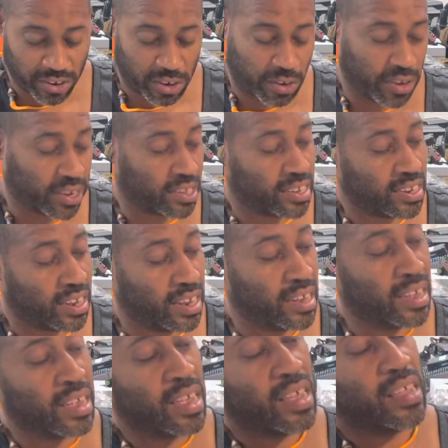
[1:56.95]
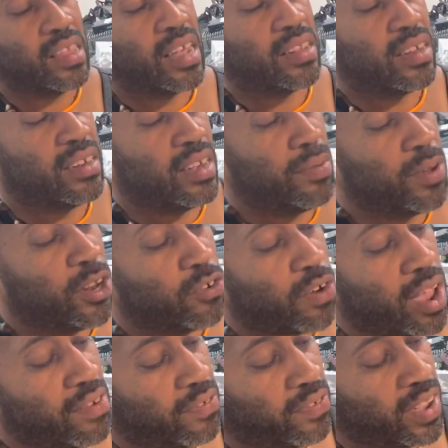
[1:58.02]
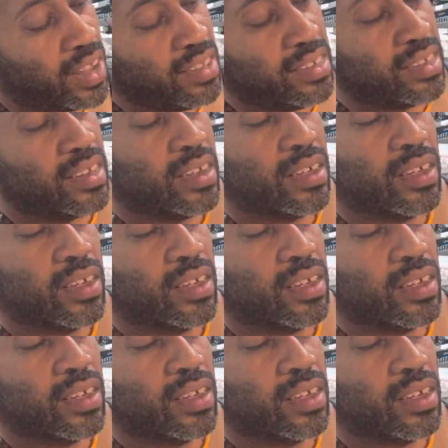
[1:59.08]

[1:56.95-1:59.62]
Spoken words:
so you can see that the DB Drive fits.